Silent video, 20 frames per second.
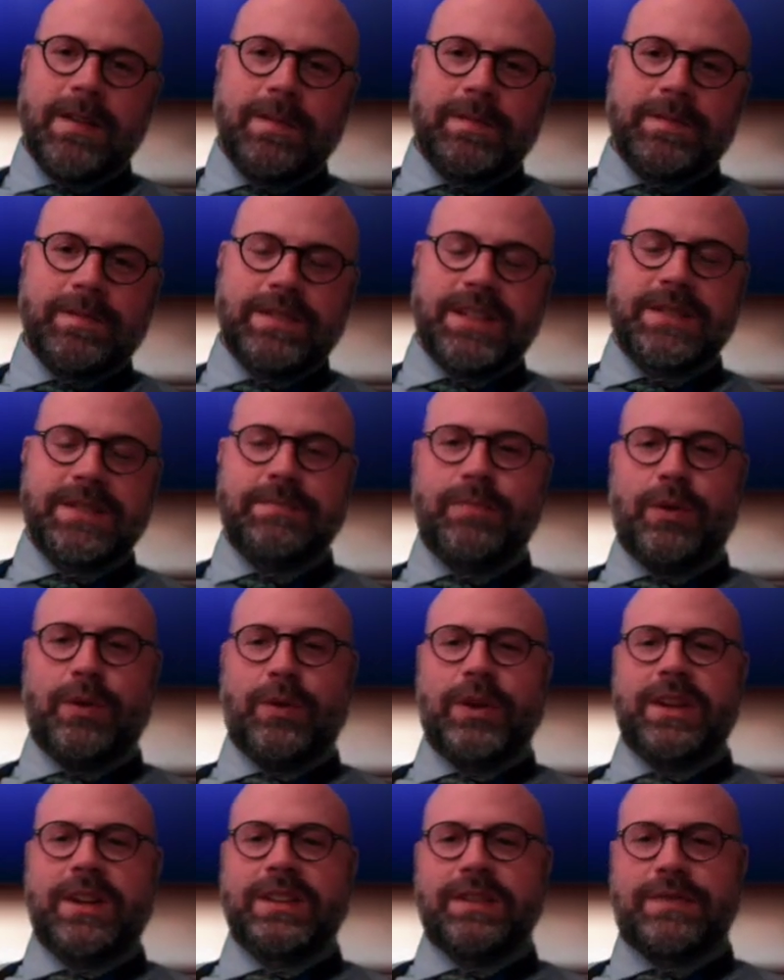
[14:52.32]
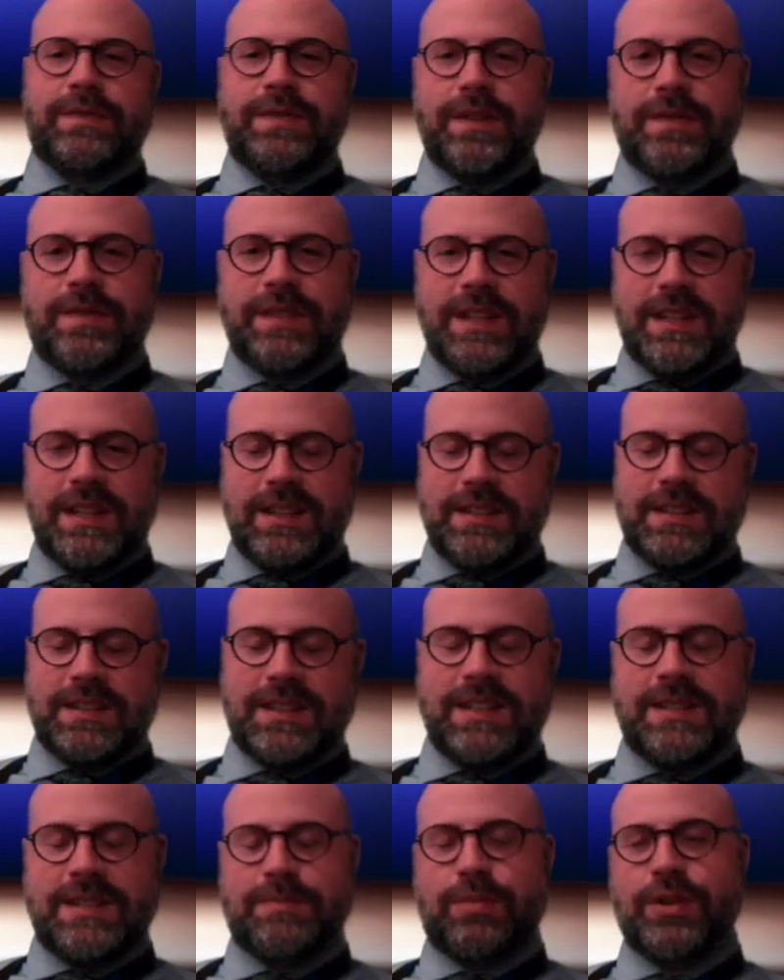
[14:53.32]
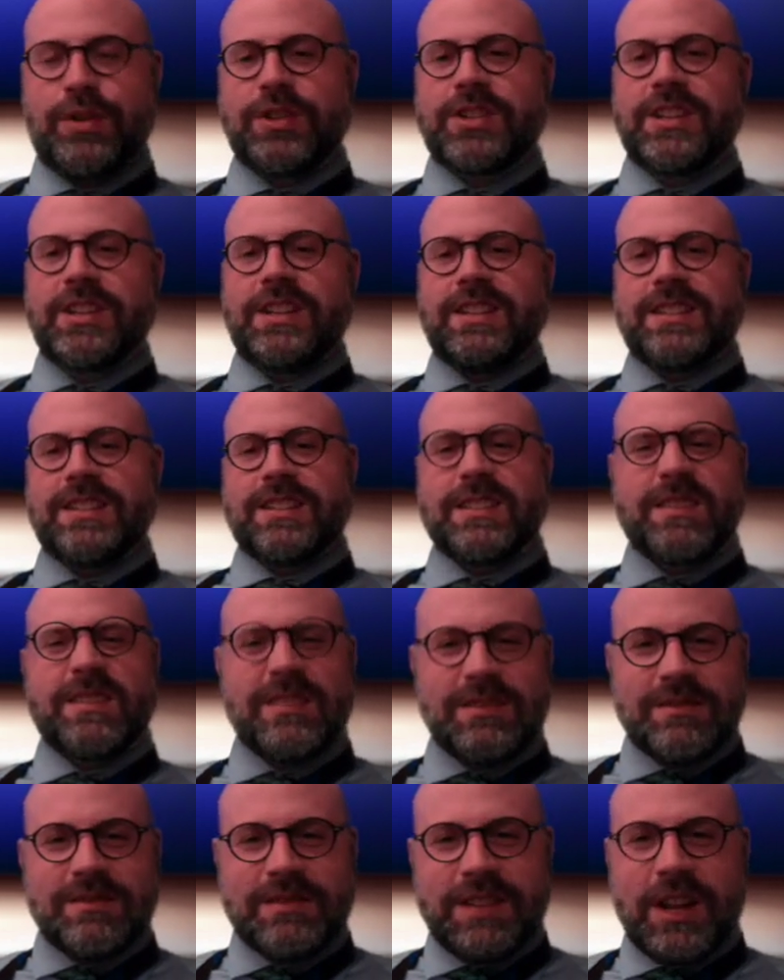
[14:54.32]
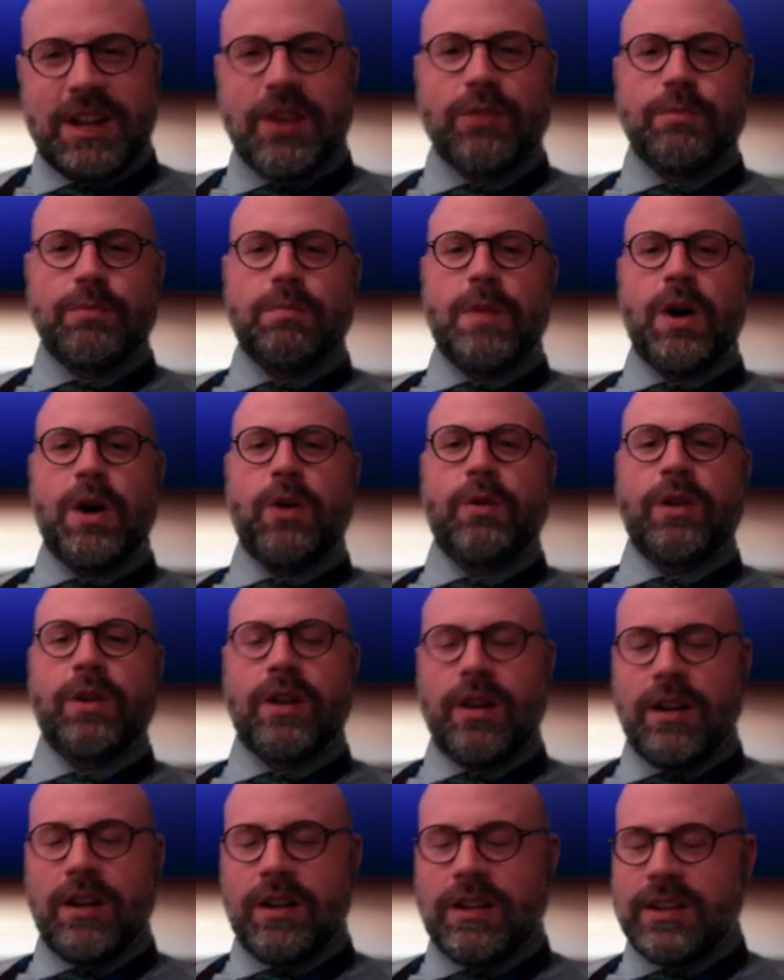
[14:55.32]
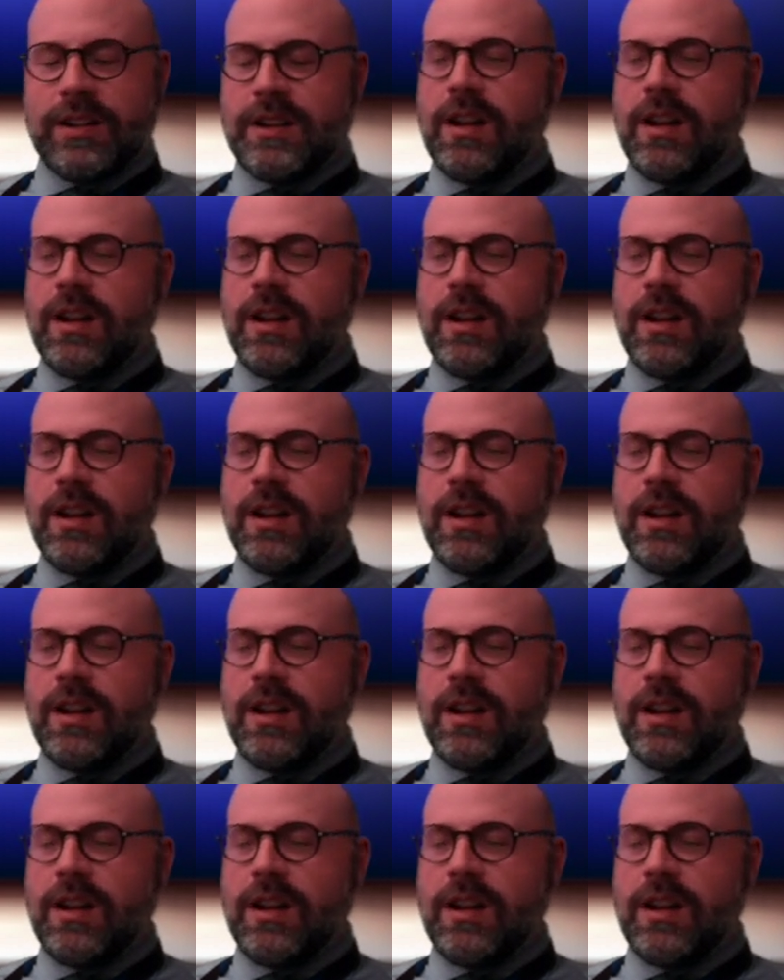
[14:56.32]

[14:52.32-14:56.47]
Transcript: this boy in the 50s and he's pushing his, mower. And